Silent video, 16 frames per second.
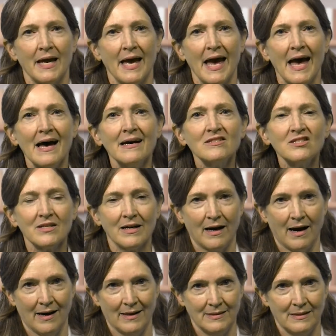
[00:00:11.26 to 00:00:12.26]
As
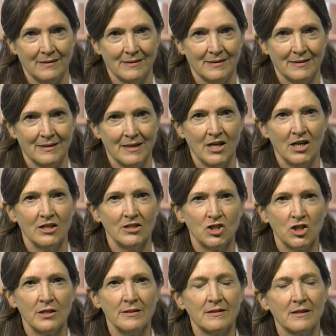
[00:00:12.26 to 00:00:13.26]
God,
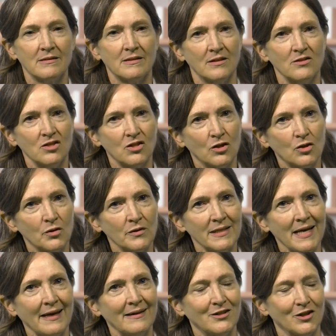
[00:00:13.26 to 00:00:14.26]
Jesus is the
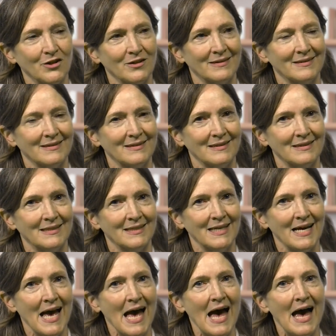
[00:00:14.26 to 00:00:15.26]
creator.
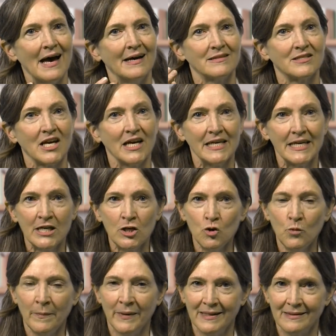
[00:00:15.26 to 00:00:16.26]
As
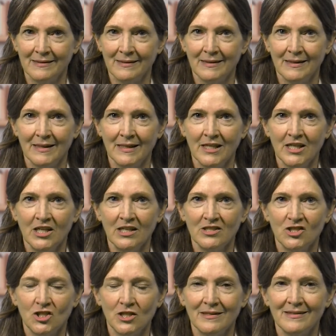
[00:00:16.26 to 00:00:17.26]
human,
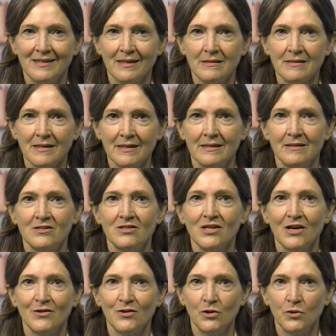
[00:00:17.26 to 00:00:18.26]
Jesus is
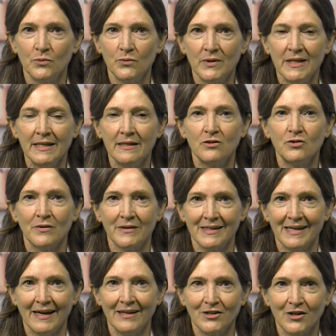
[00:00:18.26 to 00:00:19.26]
the
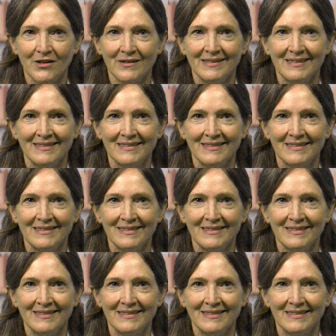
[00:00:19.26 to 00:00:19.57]
recreator.